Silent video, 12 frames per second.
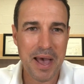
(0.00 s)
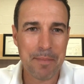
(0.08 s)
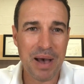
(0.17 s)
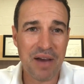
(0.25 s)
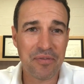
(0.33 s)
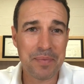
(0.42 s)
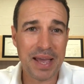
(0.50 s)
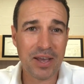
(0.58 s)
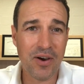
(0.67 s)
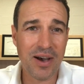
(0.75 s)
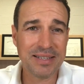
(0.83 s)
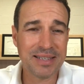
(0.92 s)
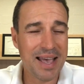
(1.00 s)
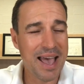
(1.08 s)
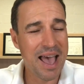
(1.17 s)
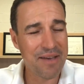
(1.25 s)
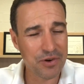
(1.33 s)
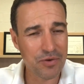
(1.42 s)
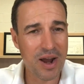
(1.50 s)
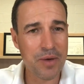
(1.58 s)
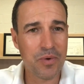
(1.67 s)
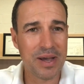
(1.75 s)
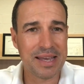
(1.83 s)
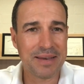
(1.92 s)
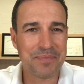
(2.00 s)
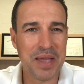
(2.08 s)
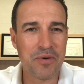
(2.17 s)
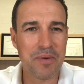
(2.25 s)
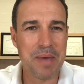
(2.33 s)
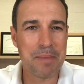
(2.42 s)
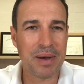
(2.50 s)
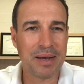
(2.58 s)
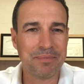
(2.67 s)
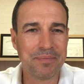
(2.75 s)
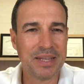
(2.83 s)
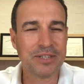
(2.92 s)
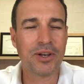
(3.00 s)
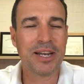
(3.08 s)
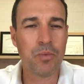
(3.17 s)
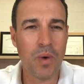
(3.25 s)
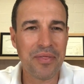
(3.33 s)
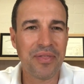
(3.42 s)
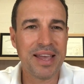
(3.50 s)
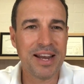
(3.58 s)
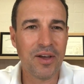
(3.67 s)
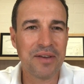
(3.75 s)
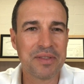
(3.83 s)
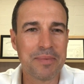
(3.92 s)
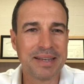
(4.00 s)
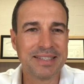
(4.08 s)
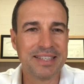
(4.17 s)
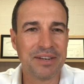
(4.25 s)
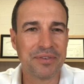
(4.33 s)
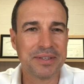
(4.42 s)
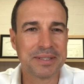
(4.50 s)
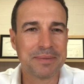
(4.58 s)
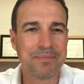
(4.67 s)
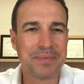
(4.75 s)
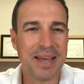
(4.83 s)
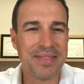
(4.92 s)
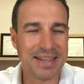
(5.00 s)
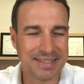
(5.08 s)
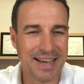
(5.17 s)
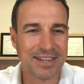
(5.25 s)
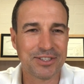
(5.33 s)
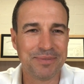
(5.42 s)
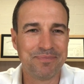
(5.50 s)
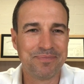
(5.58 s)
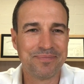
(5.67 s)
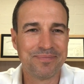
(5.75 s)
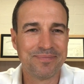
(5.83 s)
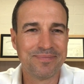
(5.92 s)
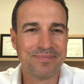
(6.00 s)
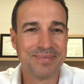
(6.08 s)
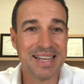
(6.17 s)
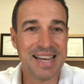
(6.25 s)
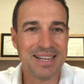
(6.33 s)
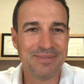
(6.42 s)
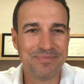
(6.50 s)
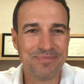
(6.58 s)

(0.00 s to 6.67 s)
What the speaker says: Apart from that, guys, have a great week. And remember, there's only one thing in life that makes a difference, and that's action. See ya.